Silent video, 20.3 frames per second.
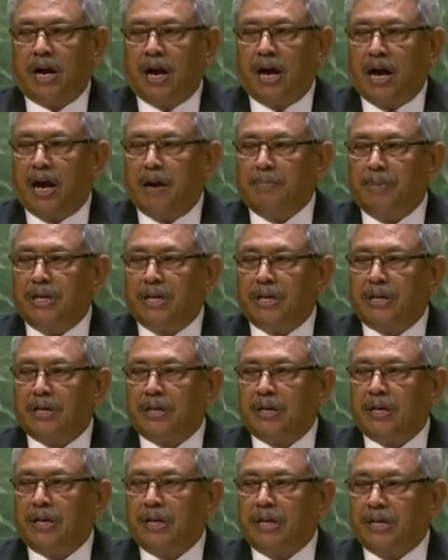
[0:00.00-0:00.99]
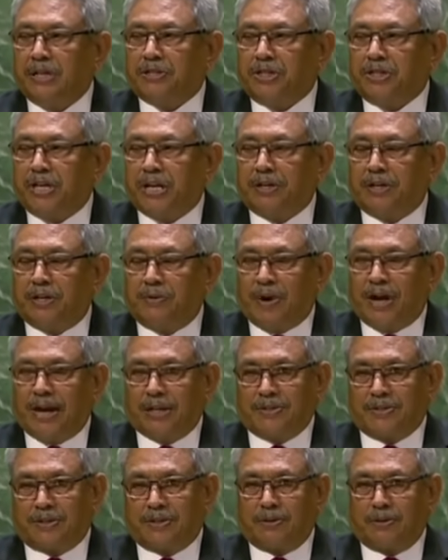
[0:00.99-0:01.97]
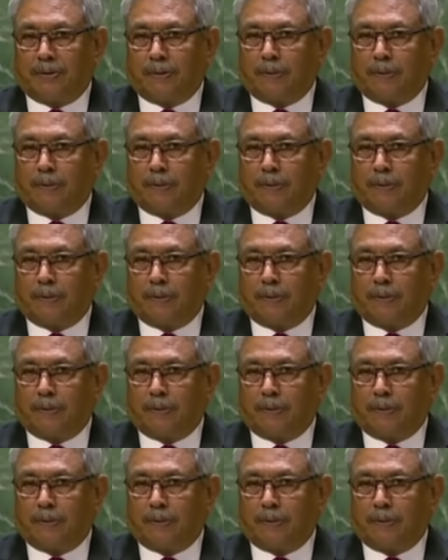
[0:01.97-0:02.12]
are being incentivized.